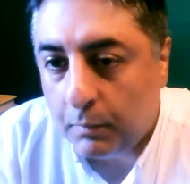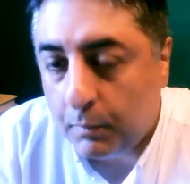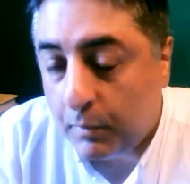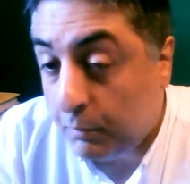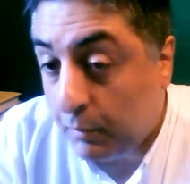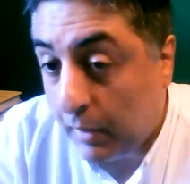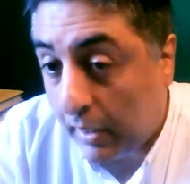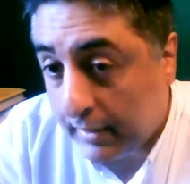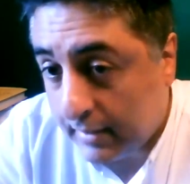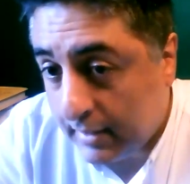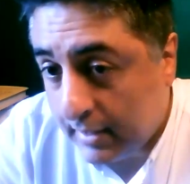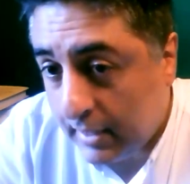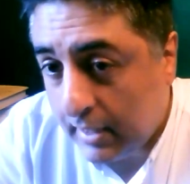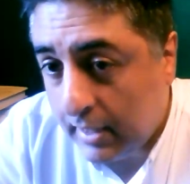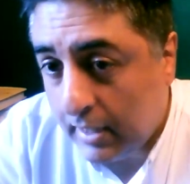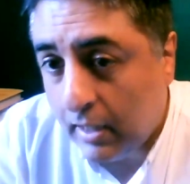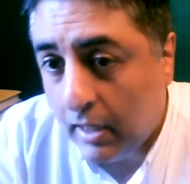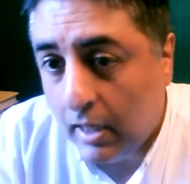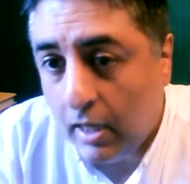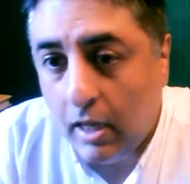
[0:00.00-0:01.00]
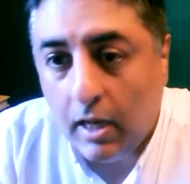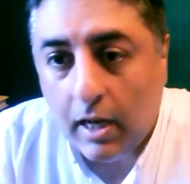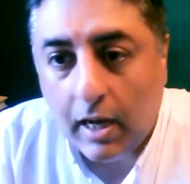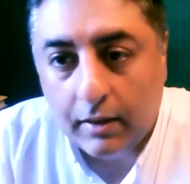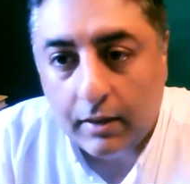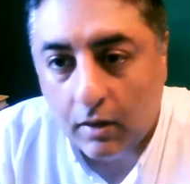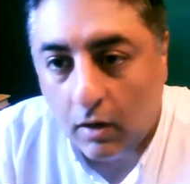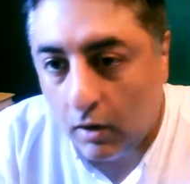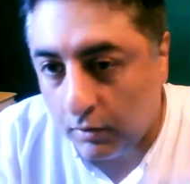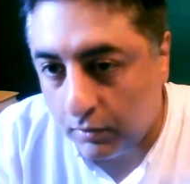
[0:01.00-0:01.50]
with, Brazil
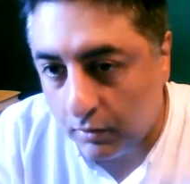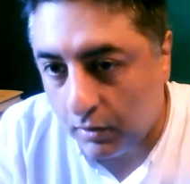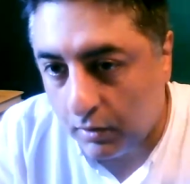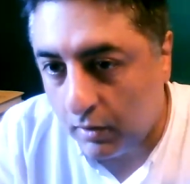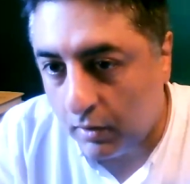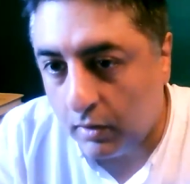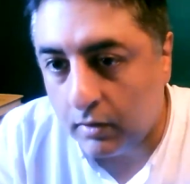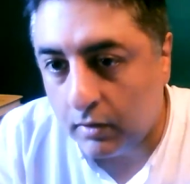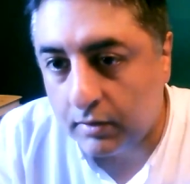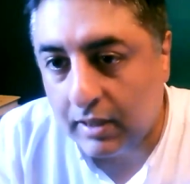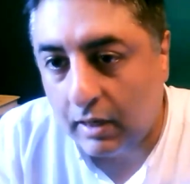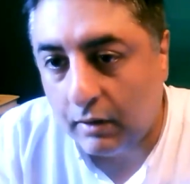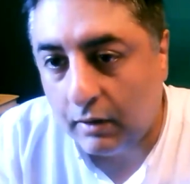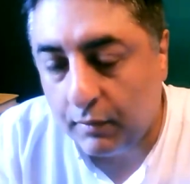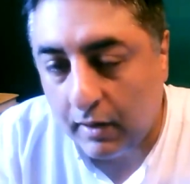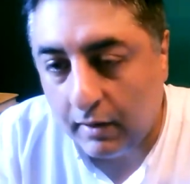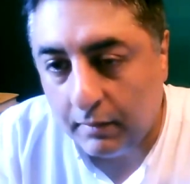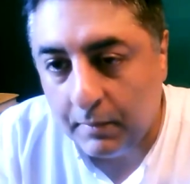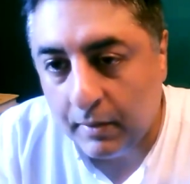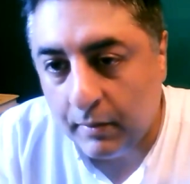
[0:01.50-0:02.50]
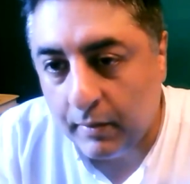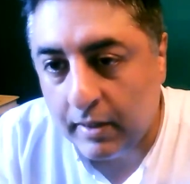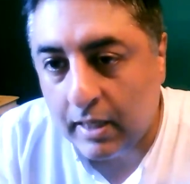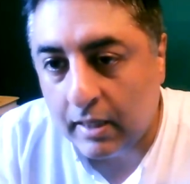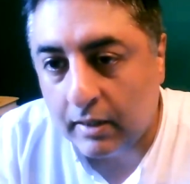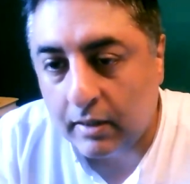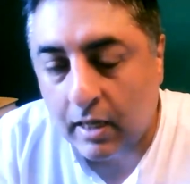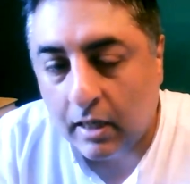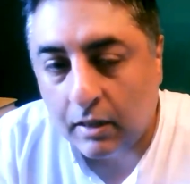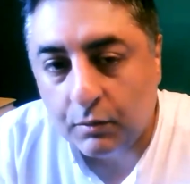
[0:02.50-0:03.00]
and other South
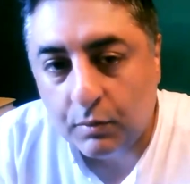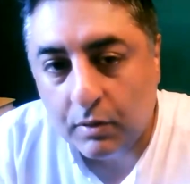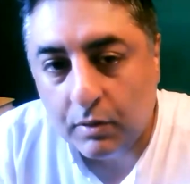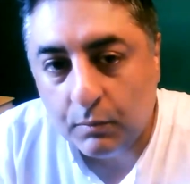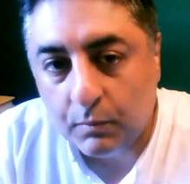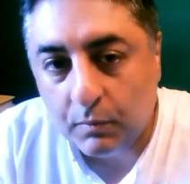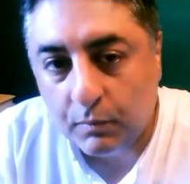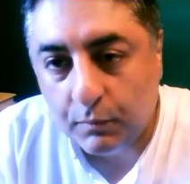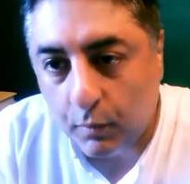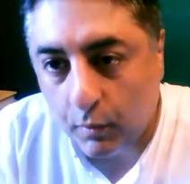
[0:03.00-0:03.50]
American countries